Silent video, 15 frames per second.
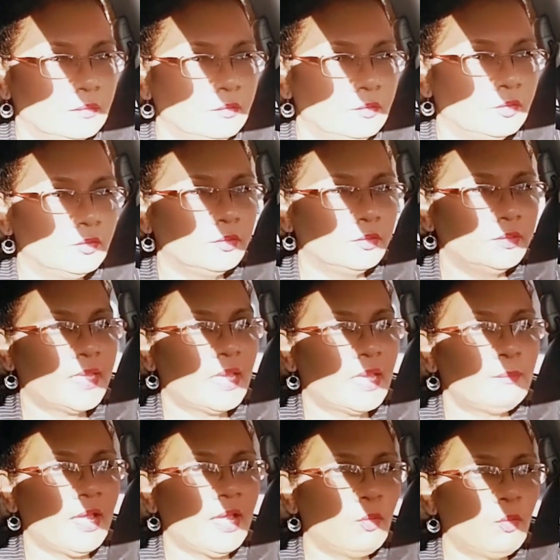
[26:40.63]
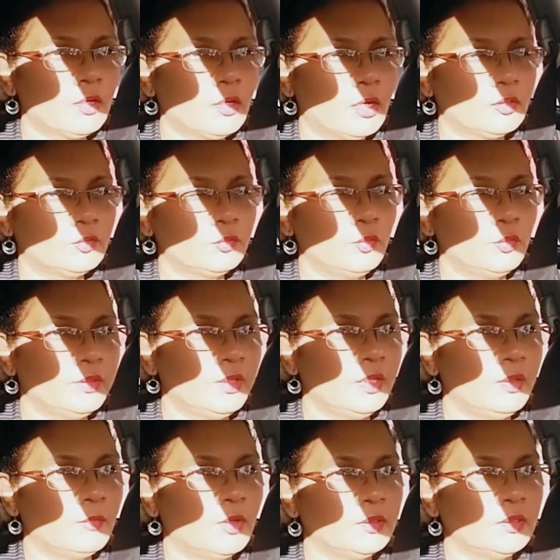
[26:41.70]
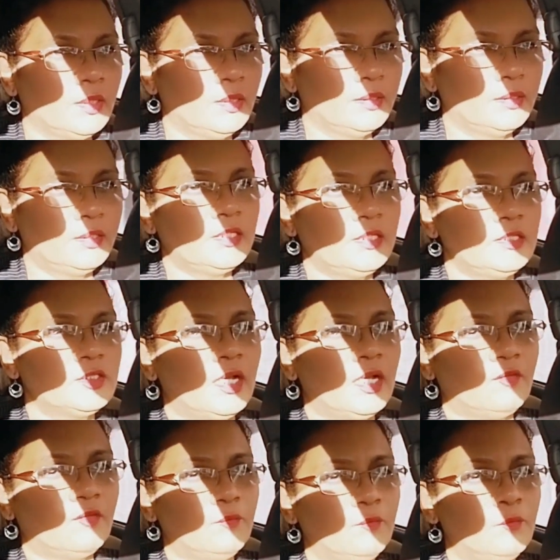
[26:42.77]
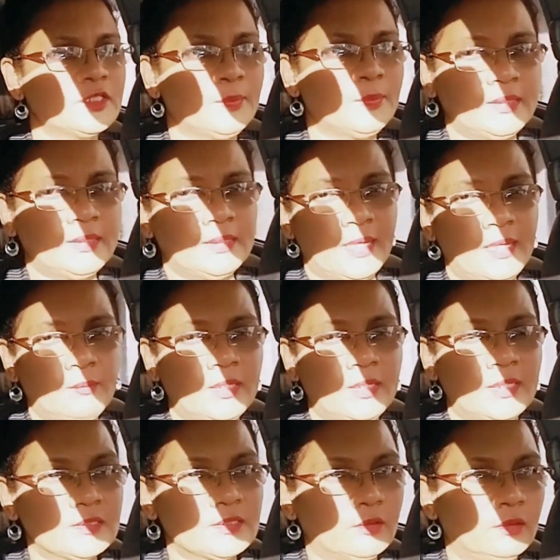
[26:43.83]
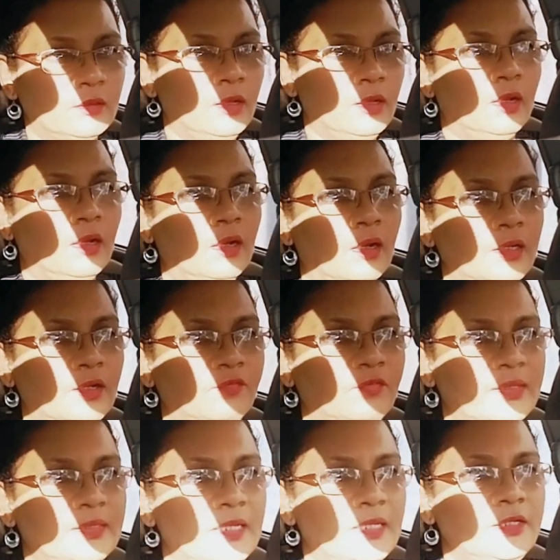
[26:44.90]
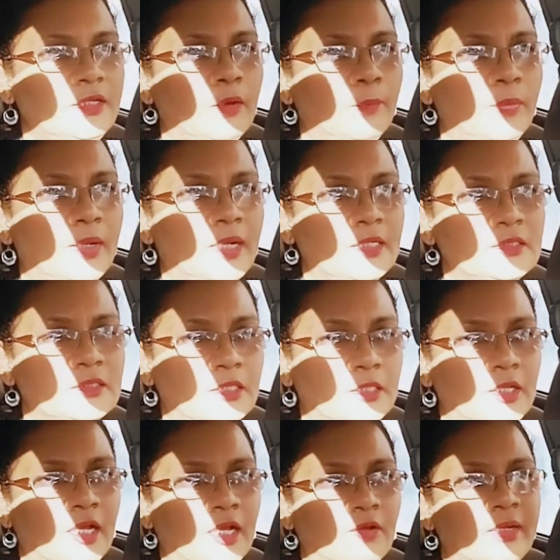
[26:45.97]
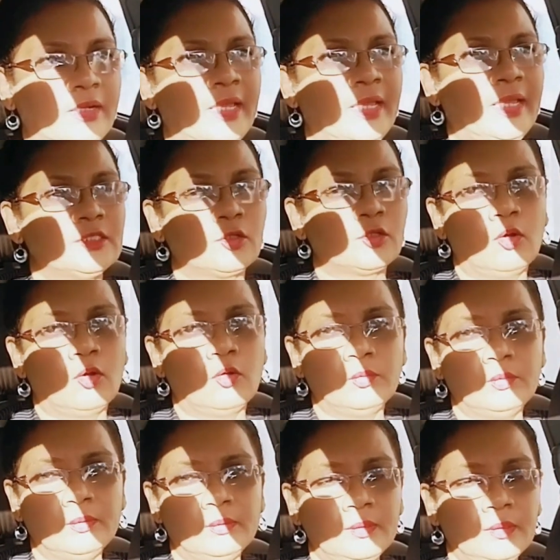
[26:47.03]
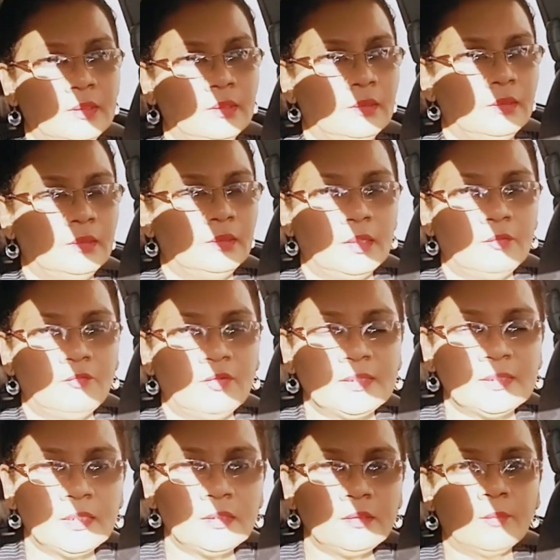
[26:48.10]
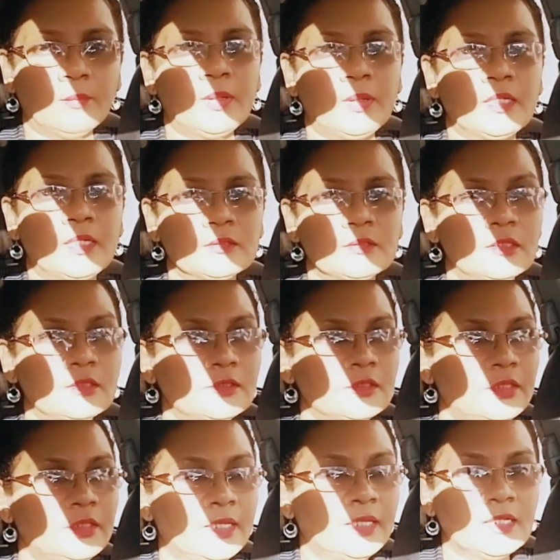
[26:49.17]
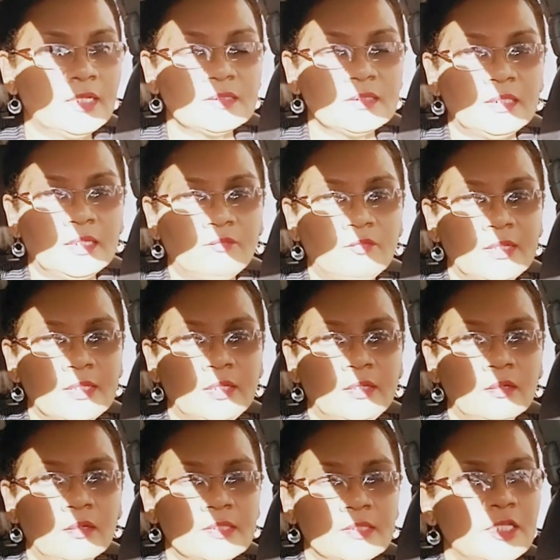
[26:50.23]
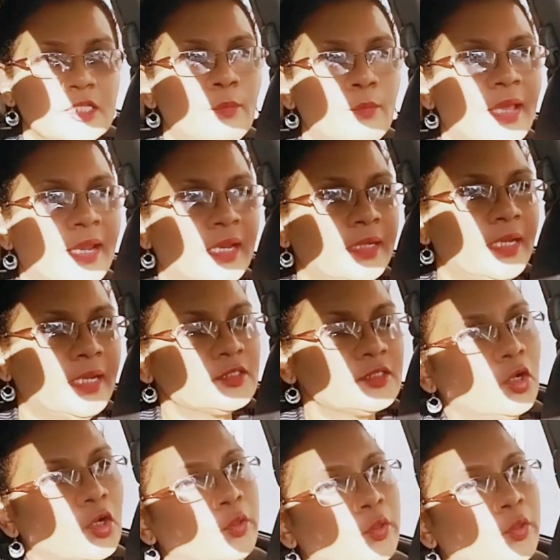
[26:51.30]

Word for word: You know, you can buy a one or two thing, but things you have must be timeless. So all if a ten year pass, so you have a nice gown. If a ten year pass or so, you can't still have that in your closet. So you buy a nice gown